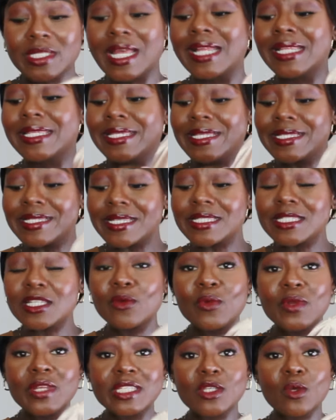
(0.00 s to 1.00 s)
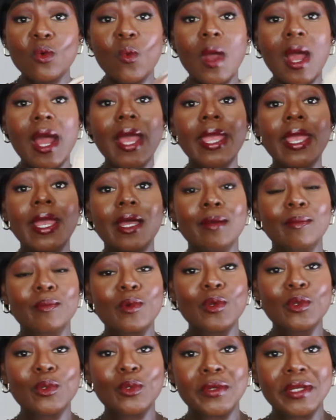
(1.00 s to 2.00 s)
and this is the reason why I'm
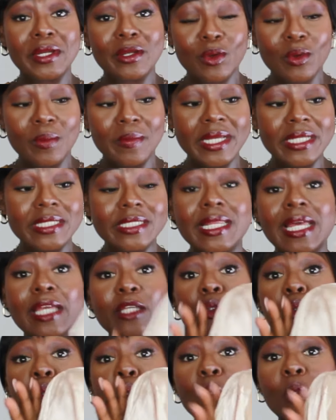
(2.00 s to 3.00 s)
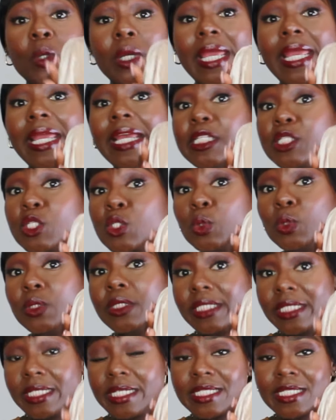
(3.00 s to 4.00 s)
going to recommend that you look into
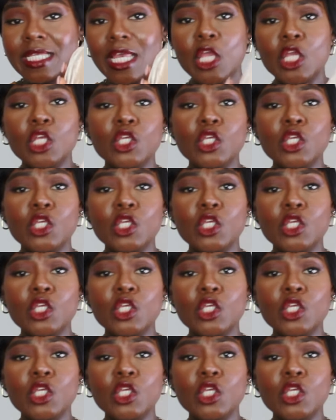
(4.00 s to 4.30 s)
this.